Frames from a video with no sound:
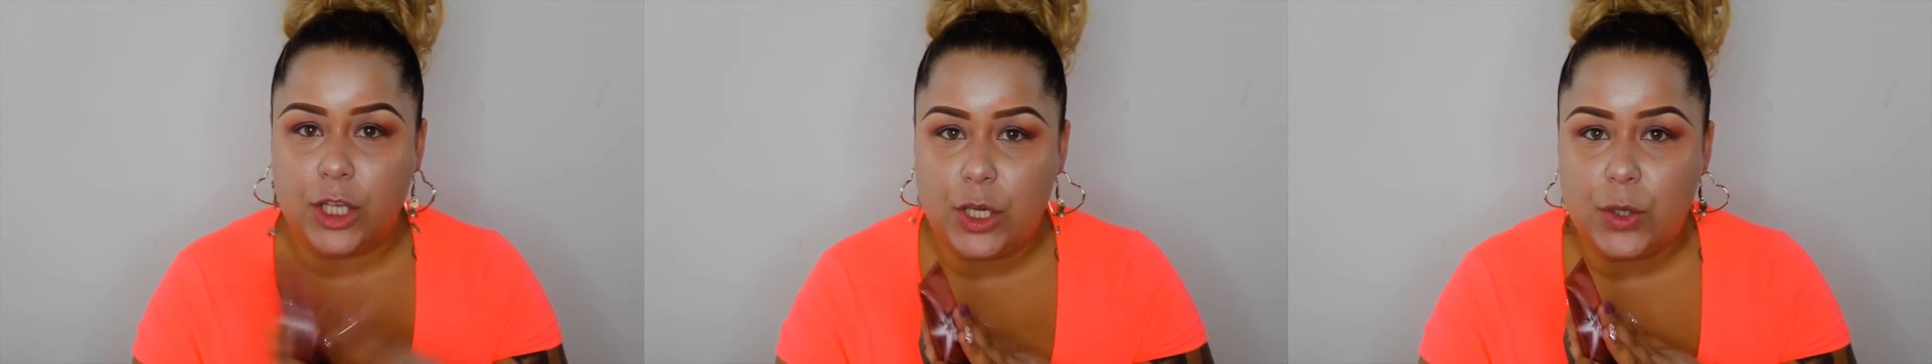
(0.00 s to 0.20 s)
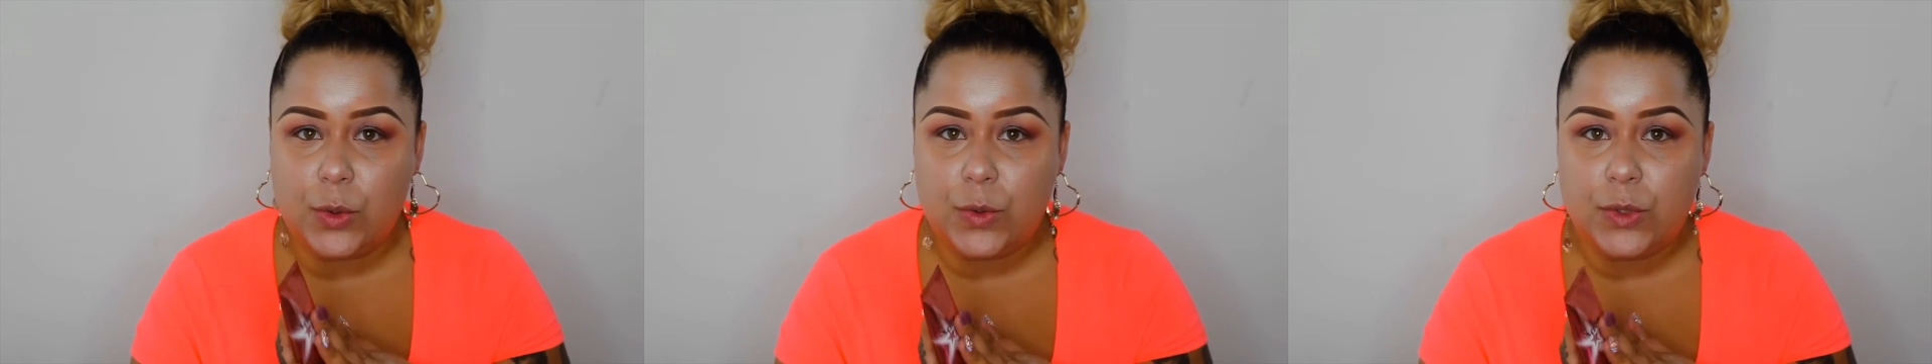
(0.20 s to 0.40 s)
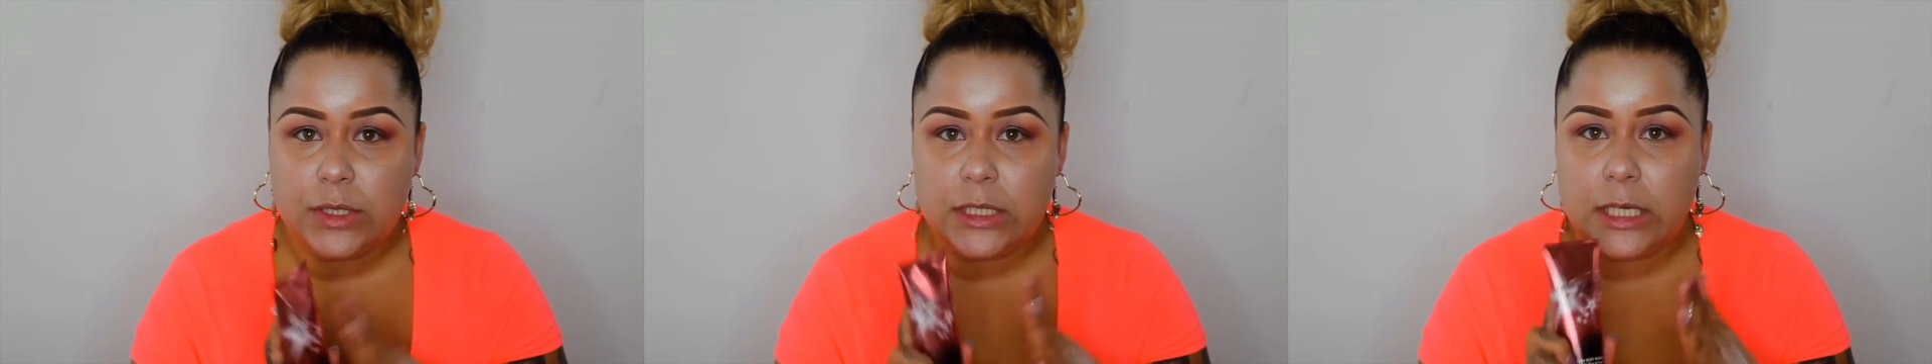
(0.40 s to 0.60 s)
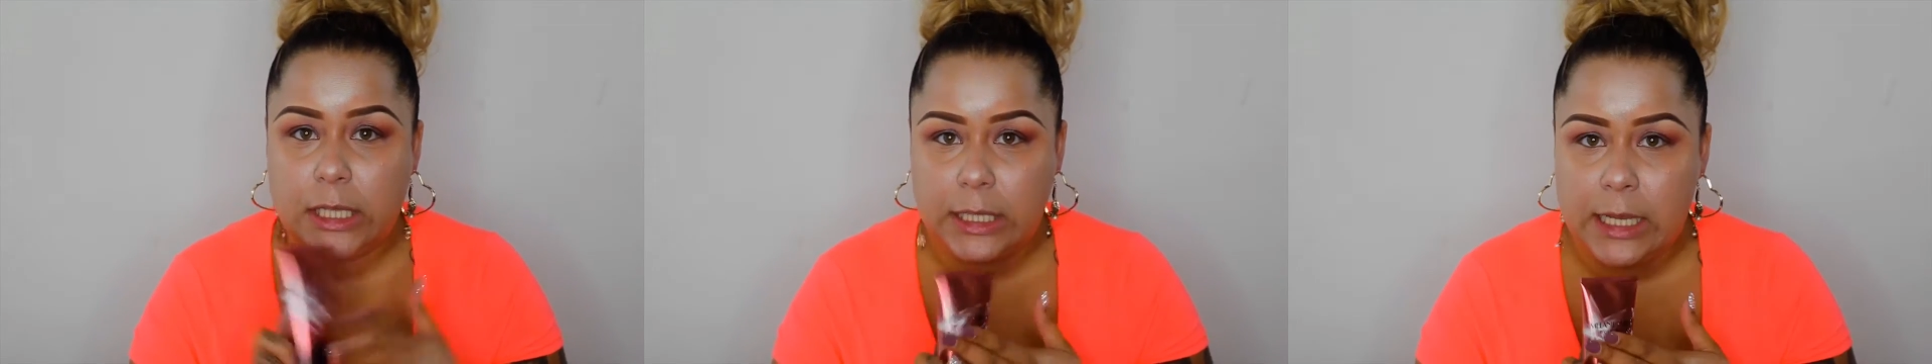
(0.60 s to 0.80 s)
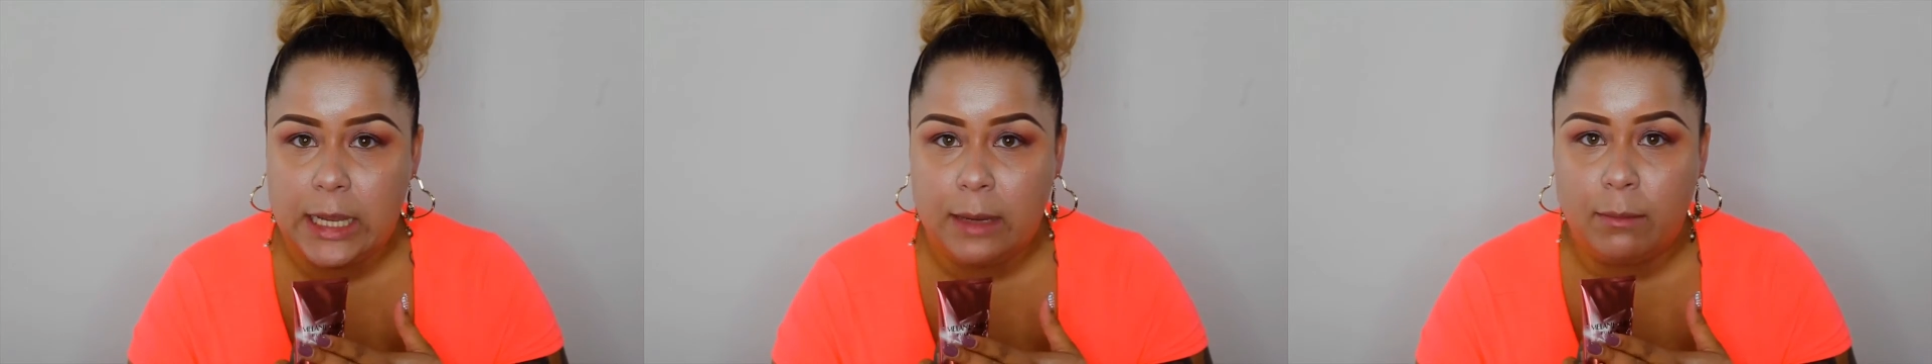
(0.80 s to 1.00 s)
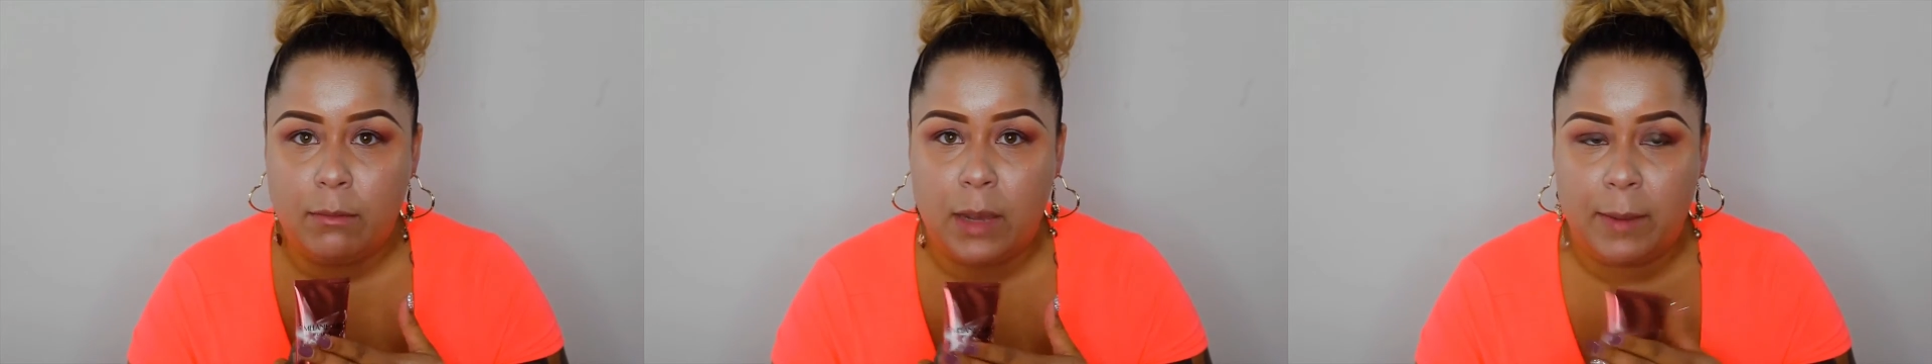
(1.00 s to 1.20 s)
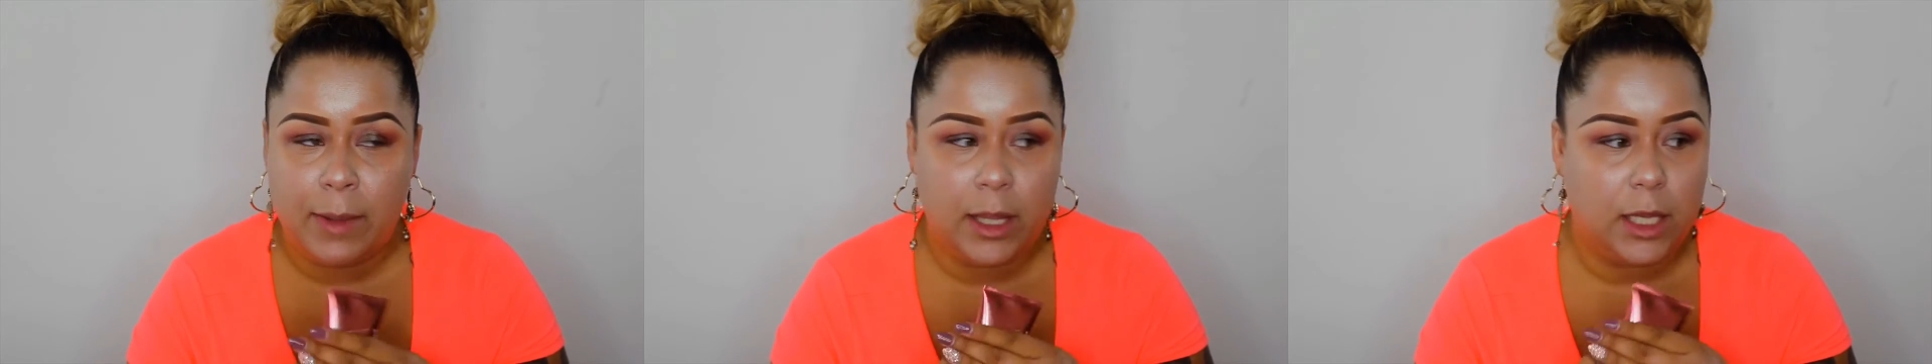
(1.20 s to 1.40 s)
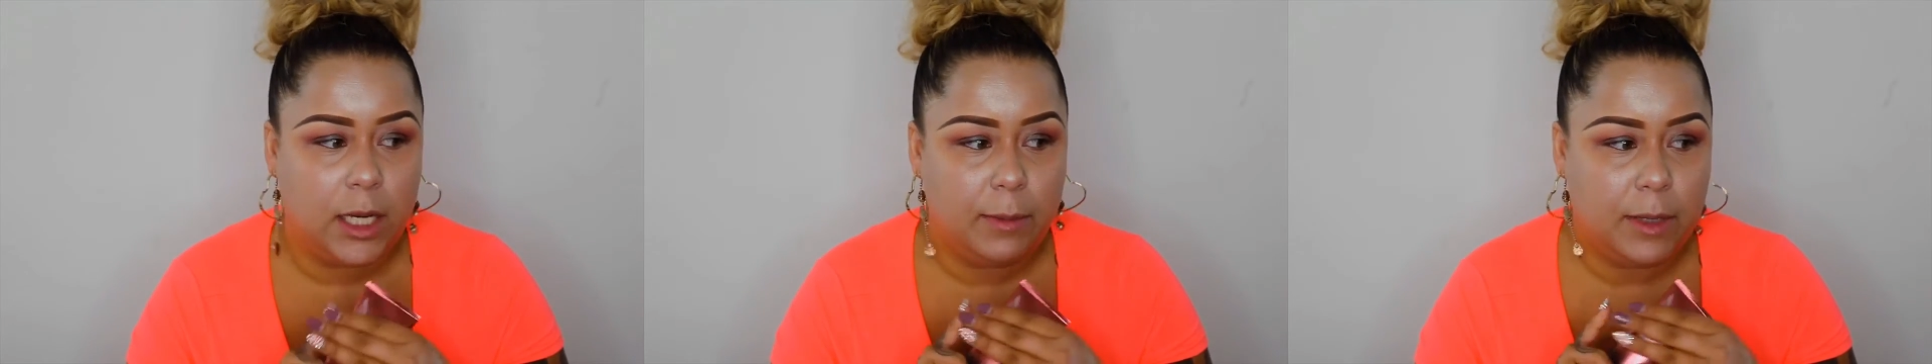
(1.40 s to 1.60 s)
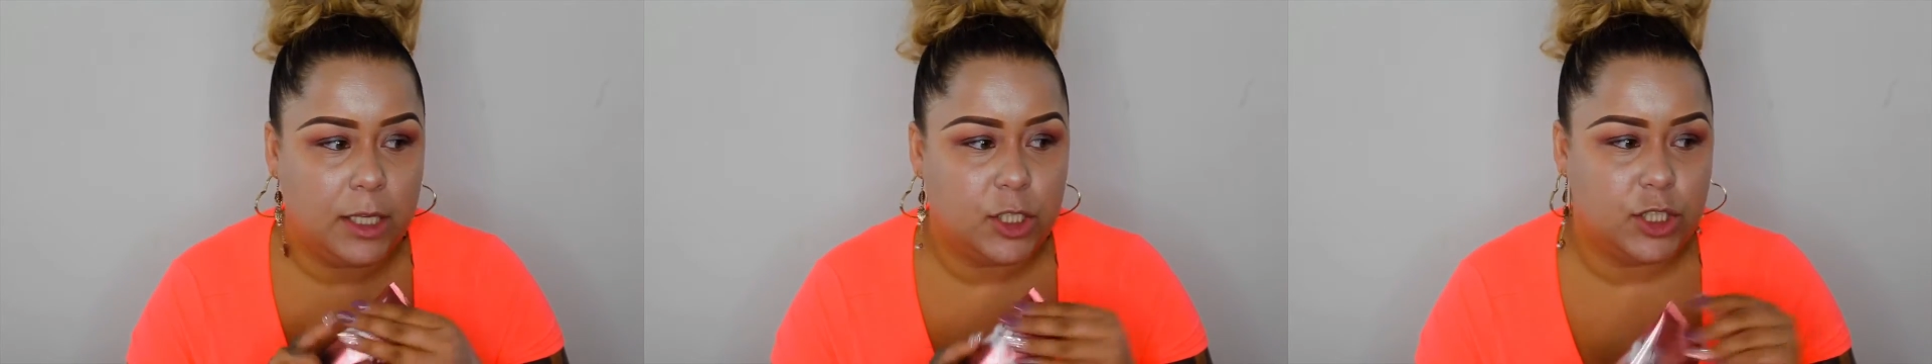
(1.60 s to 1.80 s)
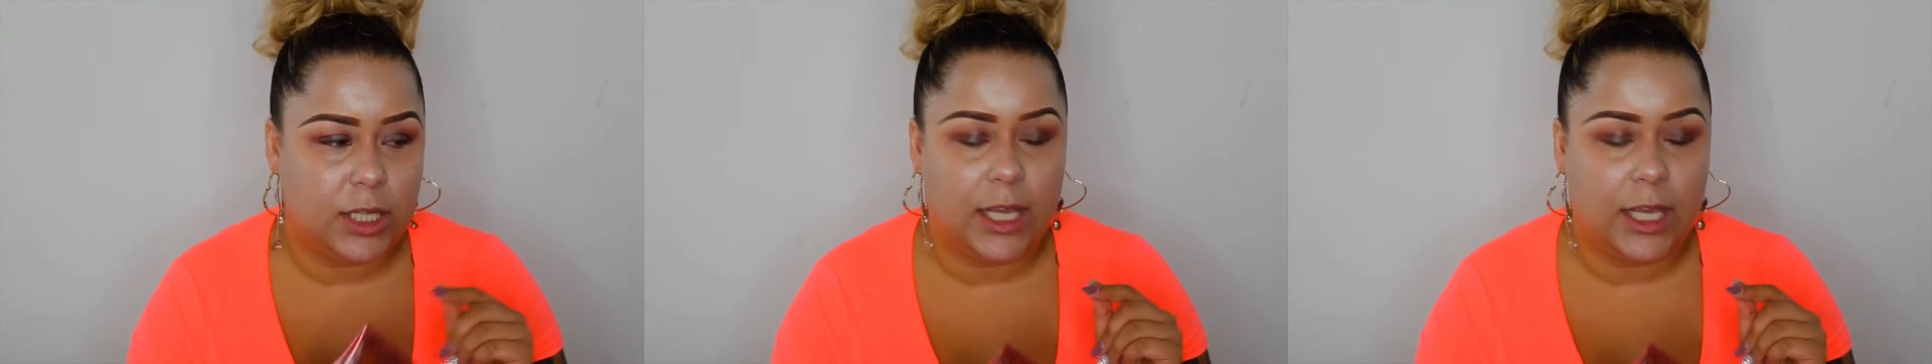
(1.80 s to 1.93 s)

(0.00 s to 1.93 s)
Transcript: used Gleam by Melanie Mills,